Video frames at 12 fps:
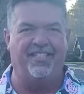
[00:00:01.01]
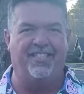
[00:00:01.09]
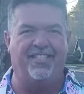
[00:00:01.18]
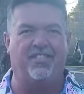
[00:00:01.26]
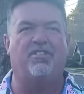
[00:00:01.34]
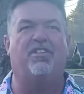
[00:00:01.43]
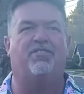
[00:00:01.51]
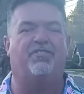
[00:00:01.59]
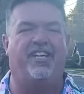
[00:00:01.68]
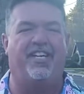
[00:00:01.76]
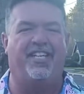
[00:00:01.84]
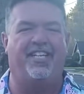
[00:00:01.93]
It's Aloha
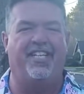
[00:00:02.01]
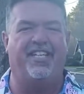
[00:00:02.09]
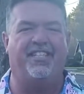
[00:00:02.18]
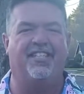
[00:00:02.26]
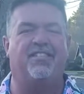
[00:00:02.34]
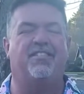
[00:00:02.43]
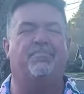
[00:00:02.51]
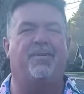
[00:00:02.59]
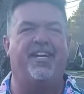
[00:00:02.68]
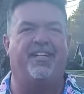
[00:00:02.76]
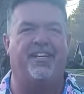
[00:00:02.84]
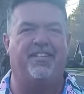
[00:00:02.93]
Friday again. This is
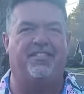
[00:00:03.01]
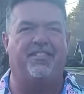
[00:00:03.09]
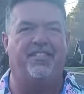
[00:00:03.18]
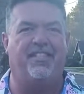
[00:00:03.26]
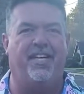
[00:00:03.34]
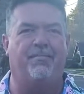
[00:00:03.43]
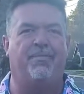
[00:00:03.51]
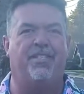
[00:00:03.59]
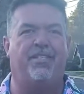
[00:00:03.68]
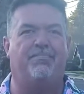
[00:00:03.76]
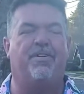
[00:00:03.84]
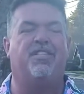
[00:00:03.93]
Mike Hoxie. I'm
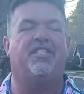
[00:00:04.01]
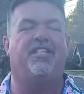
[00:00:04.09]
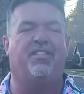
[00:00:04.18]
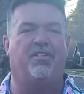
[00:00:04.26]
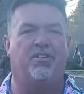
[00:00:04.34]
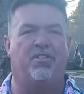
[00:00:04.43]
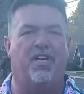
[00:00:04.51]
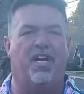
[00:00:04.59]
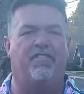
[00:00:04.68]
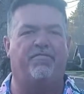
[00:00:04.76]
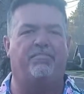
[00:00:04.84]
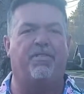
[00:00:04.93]
the president owner
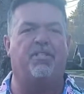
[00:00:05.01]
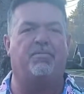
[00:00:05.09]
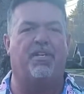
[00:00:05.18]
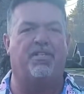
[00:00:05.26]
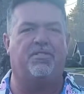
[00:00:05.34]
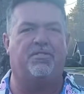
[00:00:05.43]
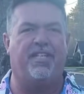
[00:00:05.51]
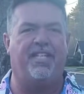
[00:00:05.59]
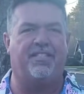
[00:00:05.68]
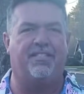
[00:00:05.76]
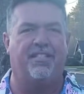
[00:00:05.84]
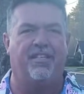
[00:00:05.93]
of Pickleball is Great.
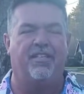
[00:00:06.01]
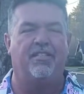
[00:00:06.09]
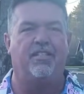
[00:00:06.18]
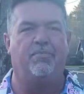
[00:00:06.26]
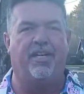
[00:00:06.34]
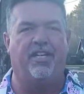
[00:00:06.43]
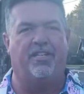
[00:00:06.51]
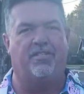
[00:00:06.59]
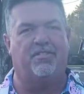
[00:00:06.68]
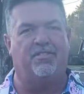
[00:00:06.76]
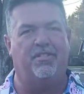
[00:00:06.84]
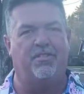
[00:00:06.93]
You might
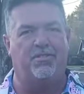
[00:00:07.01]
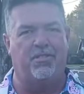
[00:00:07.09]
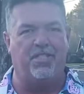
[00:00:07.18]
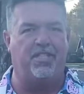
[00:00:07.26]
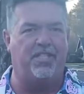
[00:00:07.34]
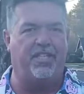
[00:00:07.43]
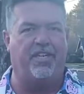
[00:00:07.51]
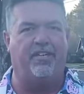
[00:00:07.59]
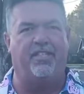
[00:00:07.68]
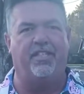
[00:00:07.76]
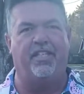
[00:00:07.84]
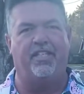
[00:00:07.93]
also know Gigi
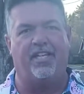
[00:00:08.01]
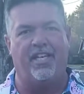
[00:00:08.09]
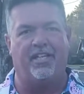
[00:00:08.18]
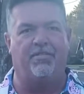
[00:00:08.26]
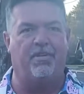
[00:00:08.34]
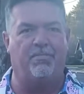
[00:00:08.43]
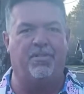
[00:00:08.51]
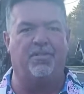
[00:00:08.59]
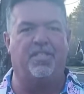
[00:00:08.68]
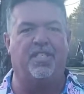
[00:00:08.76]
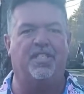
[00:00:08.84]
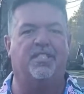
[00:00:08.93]
Guerra and Kathy
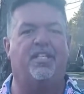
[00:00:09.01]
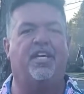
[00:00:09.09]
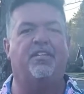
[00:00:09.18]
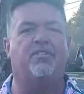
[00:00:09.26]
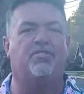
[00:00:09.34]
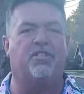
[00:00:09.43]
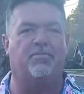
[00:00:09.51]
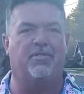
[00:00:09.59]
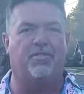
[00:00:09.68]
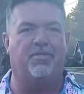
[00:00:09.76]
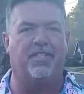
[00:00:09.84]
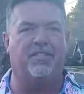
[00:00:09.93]
Rambosik as the other tournament
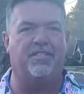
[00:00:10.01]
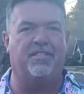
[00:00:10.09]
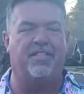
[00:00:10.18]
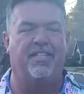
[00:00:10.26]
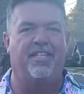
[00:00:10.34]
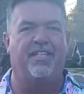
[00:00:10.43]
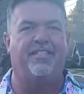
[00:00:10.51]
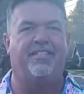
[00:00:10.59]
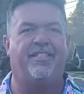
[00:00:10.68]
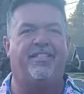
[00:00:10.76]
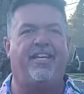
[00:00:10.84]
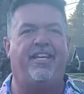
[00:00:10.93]
directors.
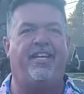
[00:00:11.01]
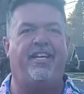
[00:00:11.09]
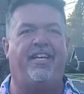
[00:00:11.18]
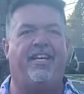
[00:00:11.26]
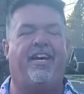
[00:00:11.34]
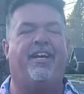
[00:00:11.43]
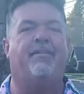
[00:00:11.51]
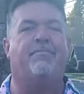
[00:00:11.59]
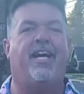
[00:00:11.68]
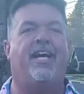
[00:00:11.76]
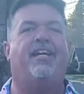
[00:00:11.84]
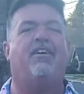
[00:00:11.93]
Today, I am
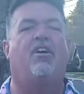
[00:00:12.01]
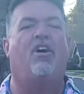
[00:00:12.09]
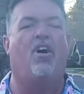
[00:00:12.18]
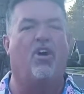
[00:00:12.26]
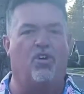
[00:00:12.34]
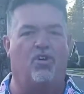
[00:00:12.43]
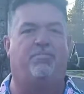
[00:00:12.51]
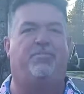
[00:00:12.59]
at home.